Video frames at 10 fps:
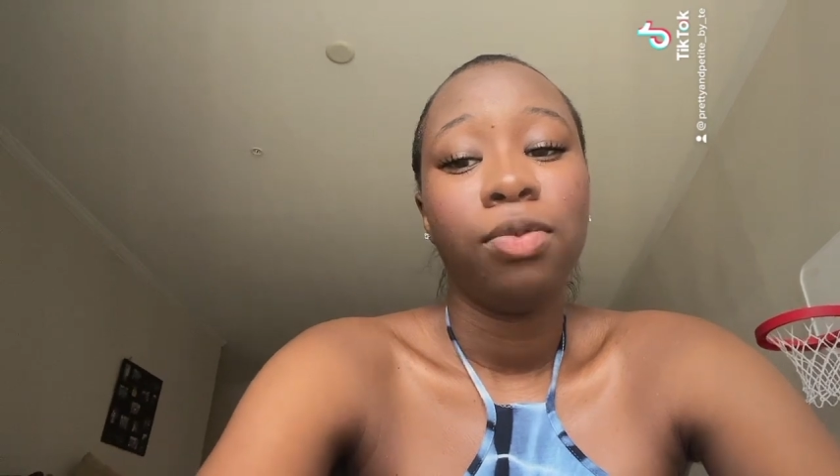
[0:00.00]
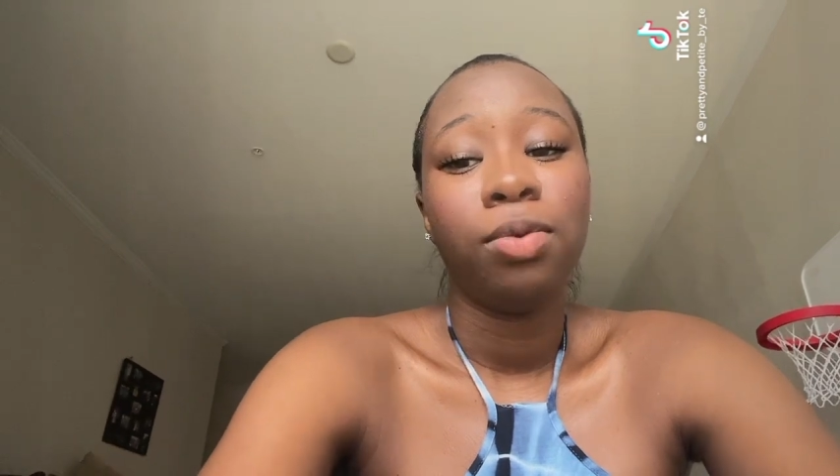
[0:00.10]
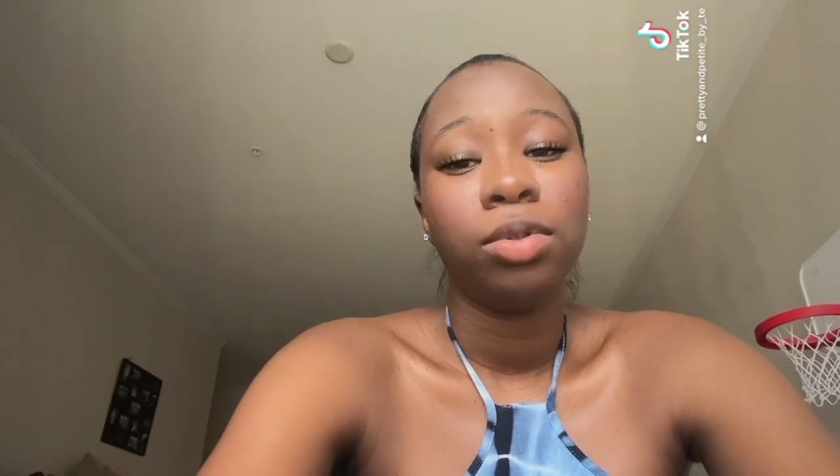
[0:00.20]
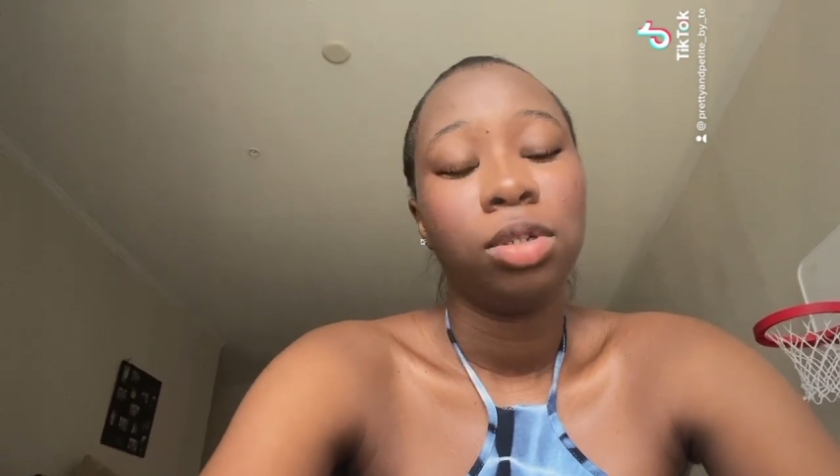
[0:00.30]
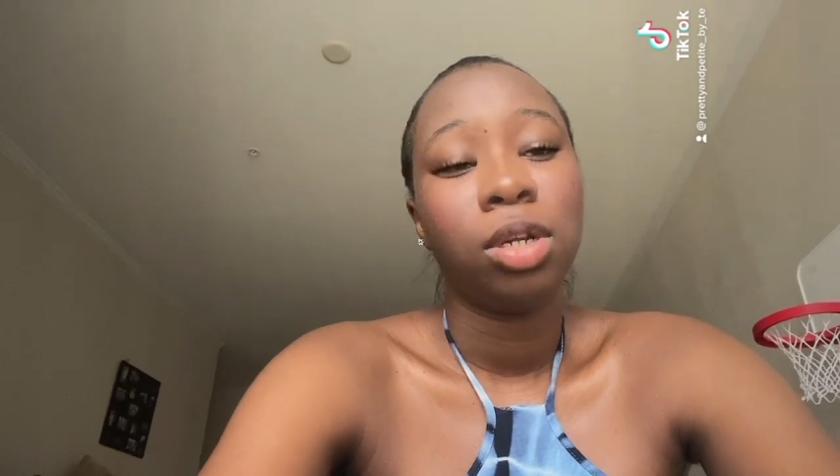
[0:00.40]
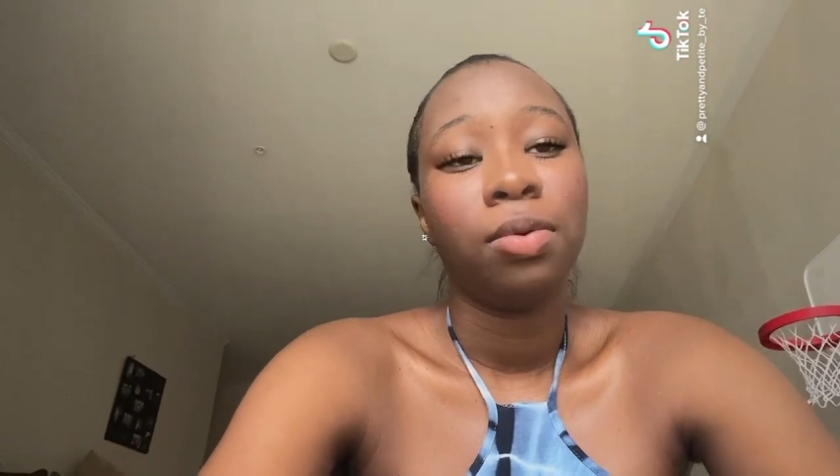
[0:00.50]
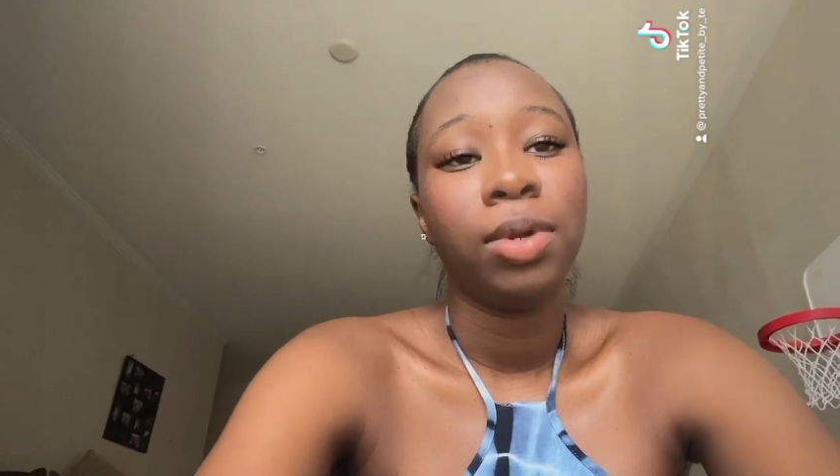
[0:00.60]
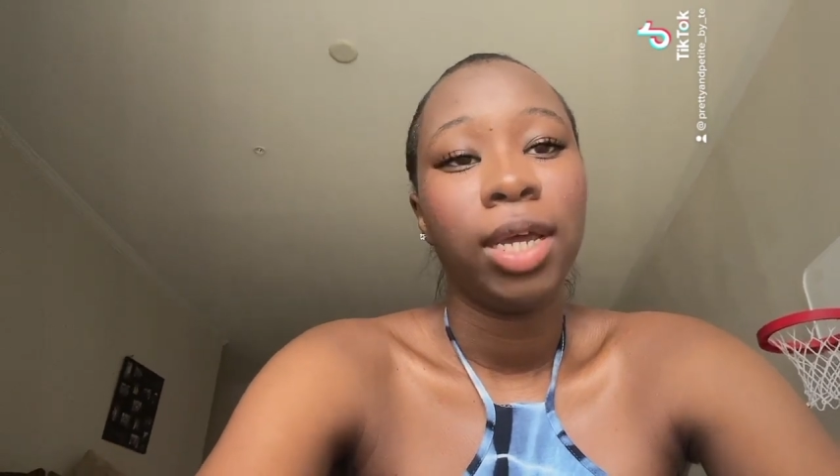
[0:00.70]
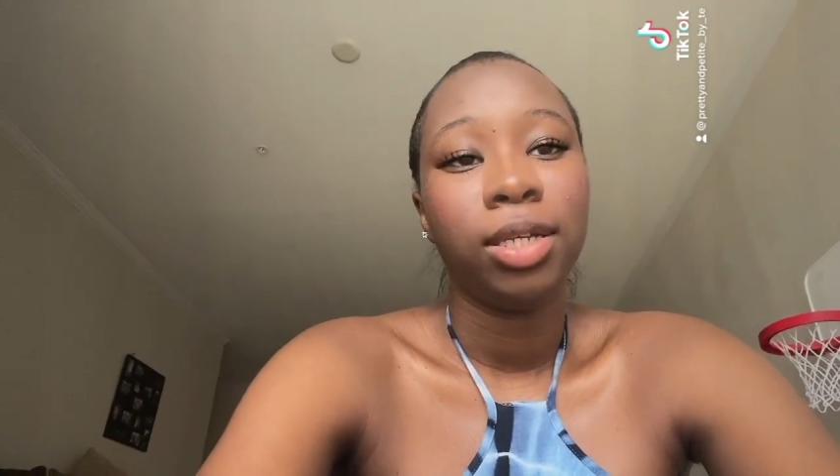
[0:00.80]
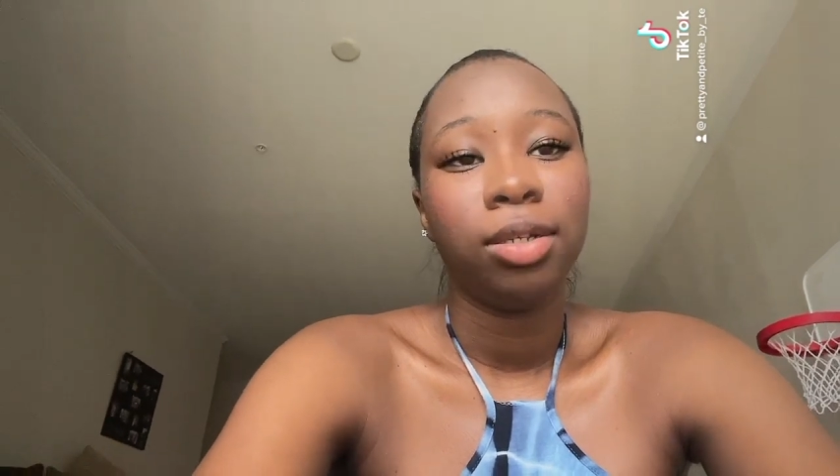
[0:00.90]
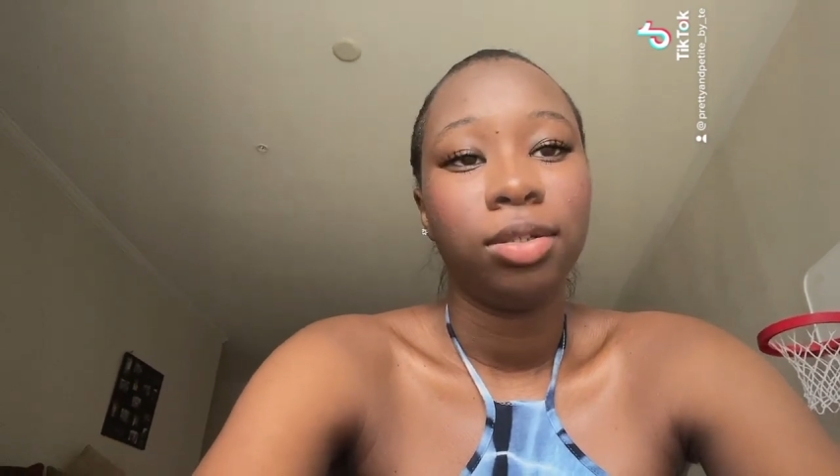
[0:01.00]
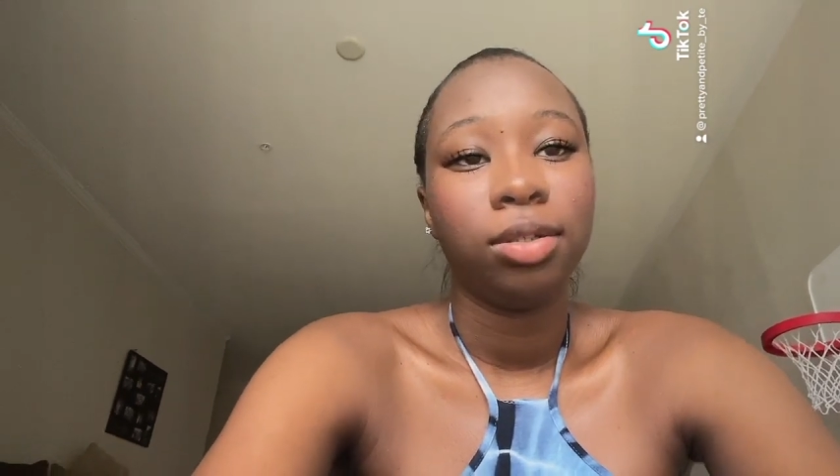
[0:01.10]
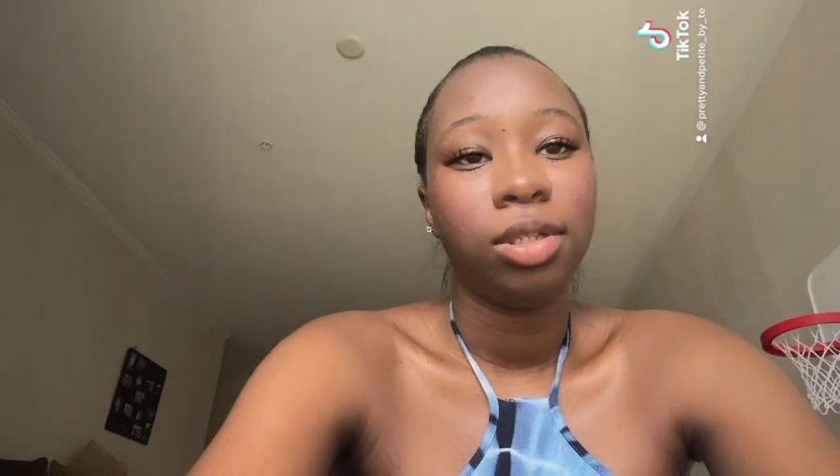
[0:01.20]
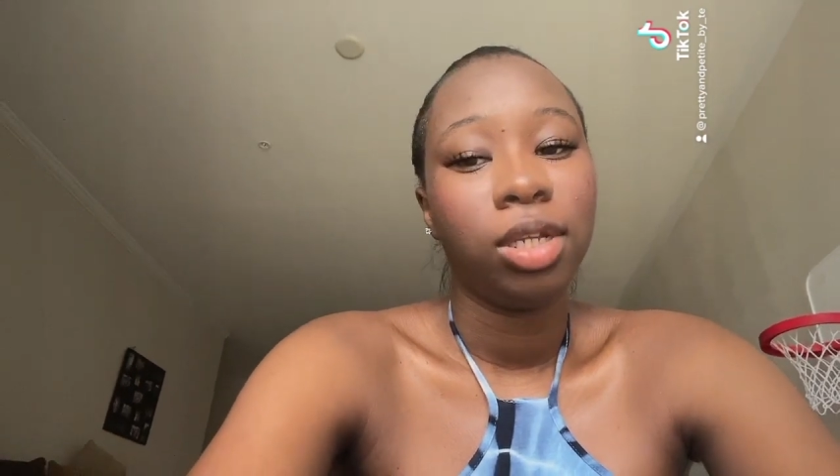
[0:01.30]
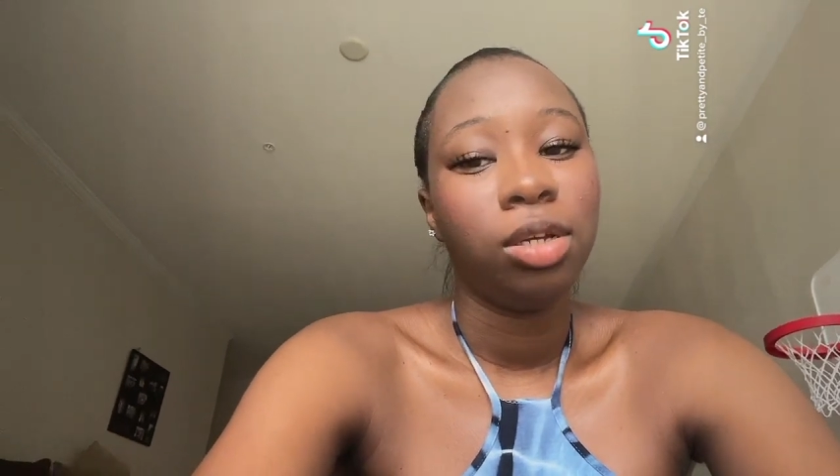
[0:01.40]
want to donate
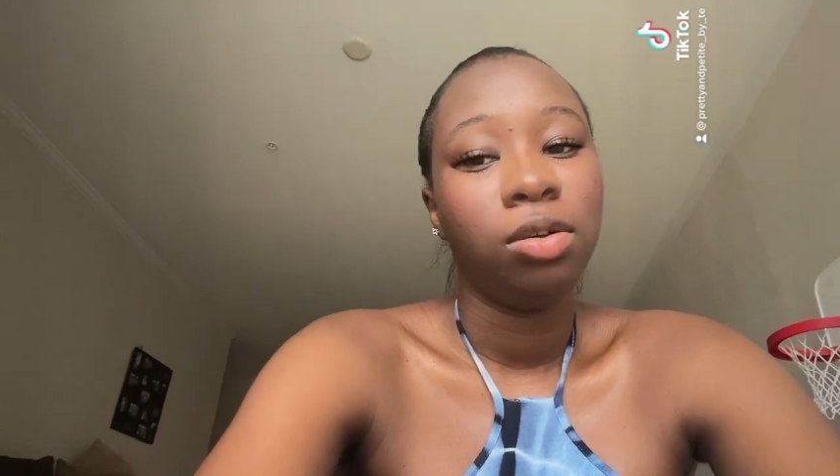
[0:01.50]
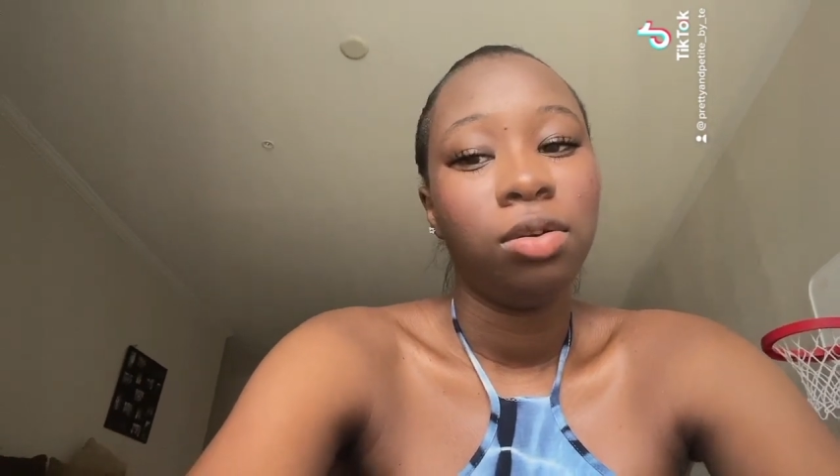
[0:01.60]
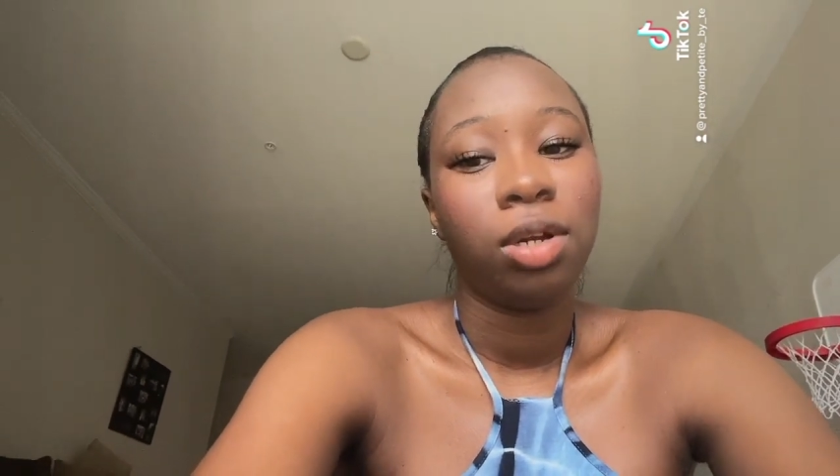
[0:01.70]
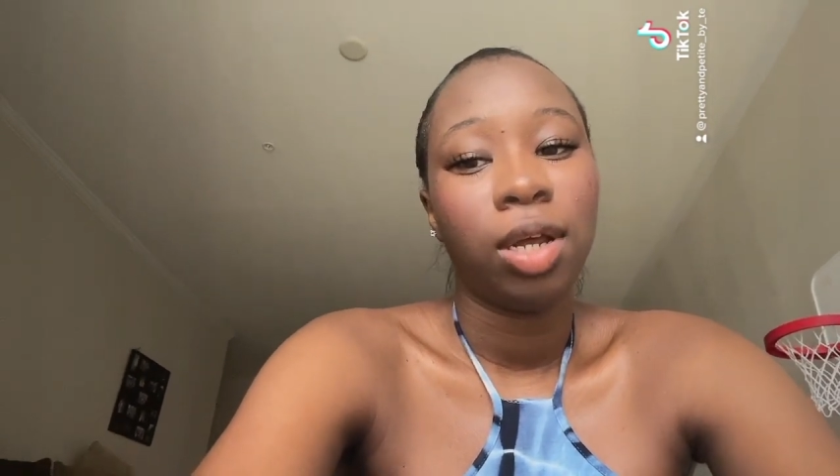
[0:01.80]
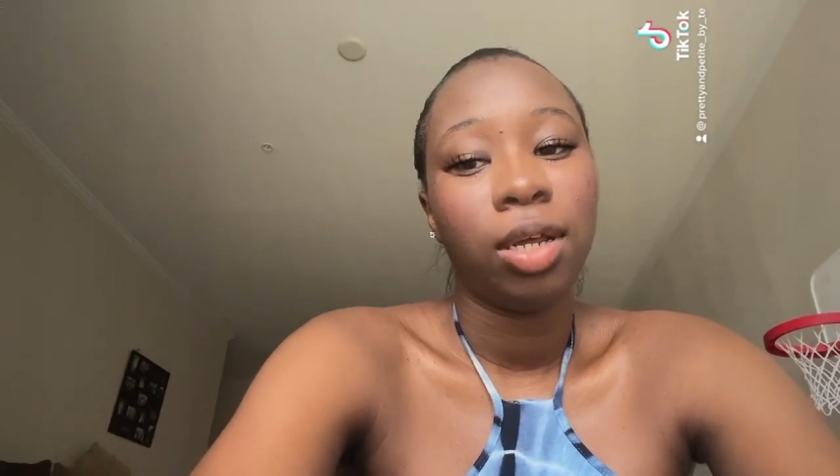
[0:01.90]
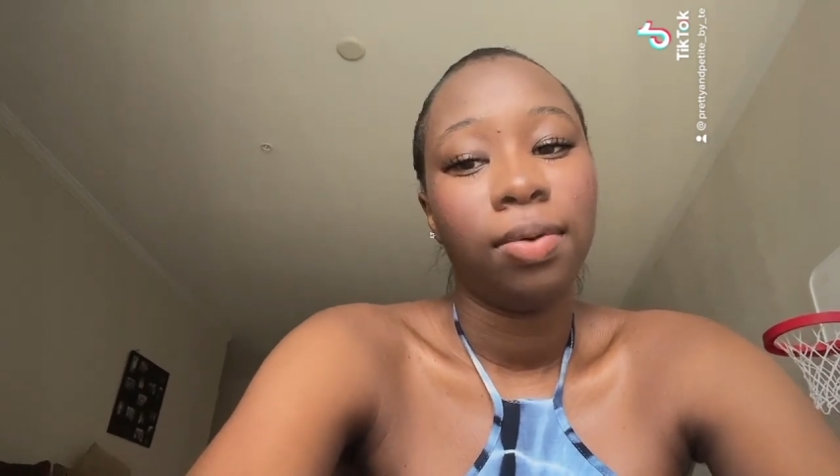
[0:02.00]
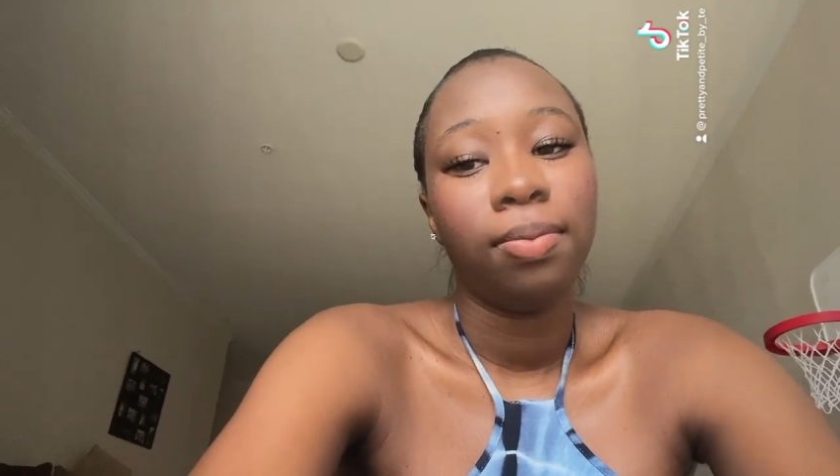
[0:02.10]
still like